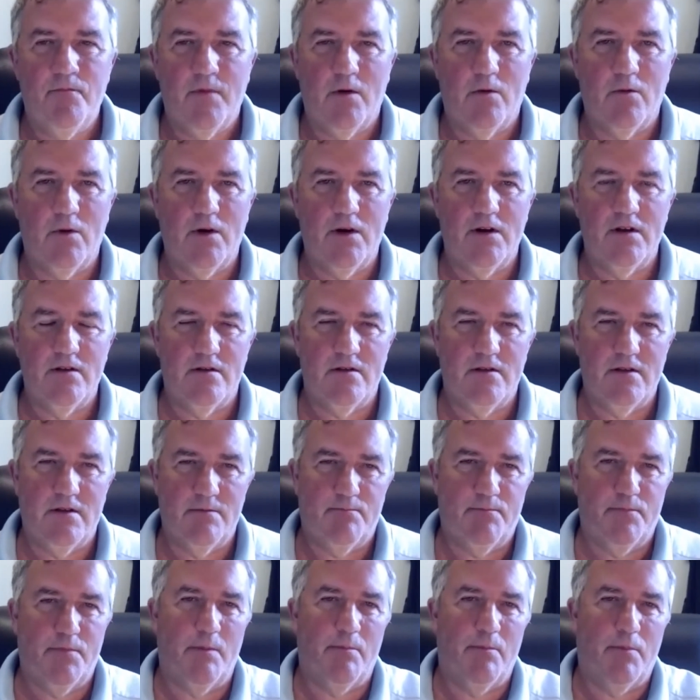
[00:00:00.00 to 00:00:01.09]
Where the
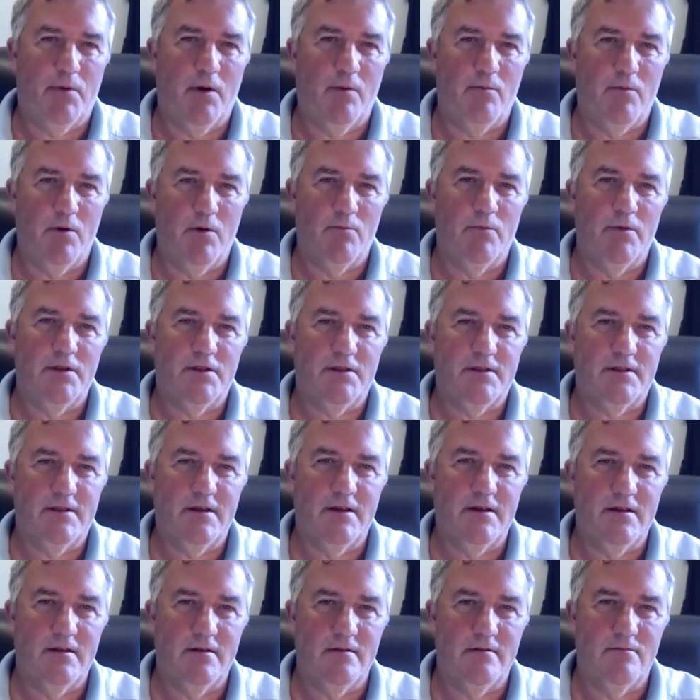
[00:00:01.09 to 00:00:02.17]
problem with
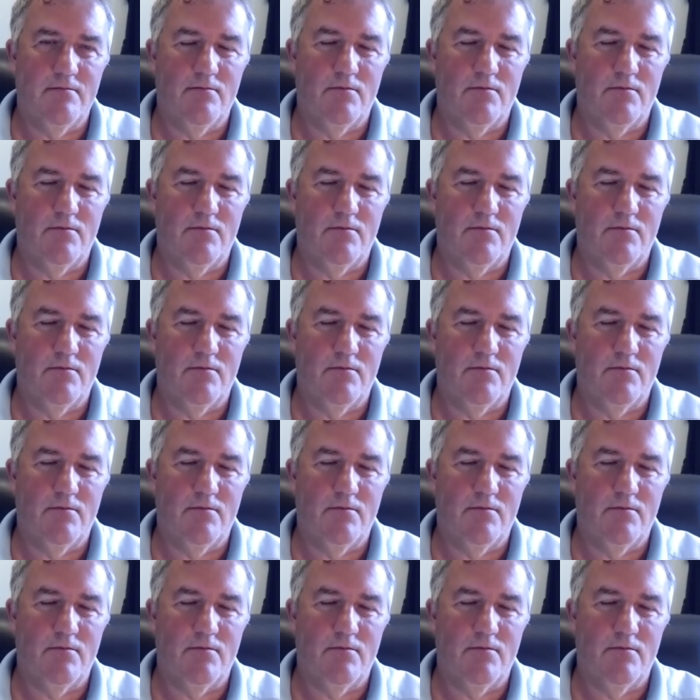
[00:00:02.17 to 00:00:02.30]
the